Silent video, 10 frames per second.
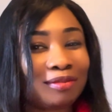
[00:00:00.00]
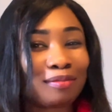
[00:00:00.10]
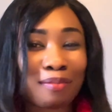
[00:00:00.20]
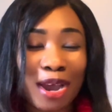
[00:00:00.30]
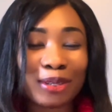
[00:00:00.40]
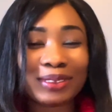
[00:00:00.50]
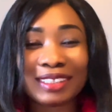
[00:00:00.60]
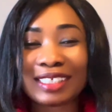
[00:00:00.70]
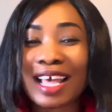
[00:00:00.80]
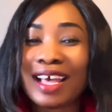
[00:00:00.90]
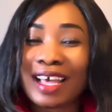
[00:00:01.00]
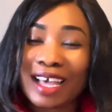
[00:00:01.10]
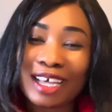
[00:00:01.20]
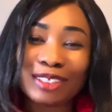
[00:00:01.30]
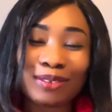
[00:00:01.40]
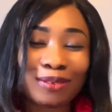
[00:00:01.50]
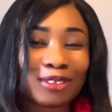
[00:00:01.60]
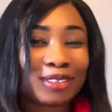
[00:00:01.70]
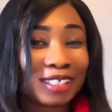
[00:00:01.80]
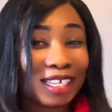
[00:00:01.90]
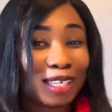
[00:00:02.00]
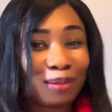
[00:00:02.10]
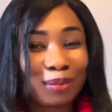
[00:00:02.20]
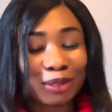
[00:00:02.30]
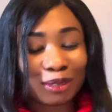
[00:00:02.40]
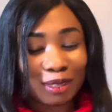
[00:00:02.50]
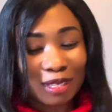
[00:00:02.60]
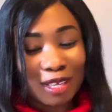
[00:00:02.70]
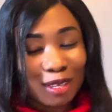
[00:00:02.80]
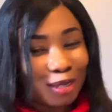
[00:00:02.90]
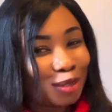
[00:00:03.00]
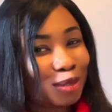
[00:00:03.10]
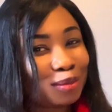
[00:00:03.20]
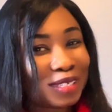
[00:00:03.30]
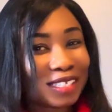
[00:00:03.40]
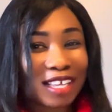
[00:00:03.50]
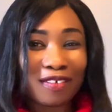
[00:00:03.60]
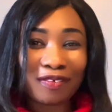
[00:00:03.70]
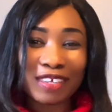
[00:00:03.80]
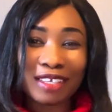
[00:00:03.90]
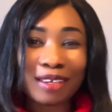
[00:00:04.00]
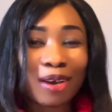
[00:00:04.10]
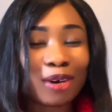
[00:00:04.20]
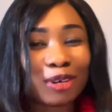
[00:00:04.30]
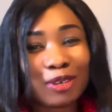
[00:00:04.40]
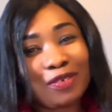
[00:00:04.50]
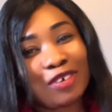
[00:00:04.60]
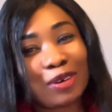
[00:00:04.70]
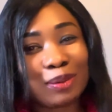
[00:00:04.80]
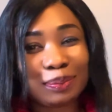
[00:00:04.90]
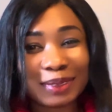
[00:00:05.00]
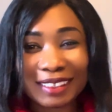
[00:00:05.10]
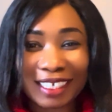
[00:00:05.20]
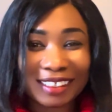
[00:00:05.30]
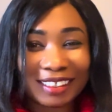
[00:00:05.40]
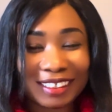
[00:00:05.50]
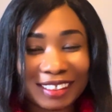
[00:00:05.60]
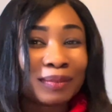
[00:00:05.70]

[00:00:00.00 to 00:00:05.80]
mouse and one keyboard to be serving all of your computers.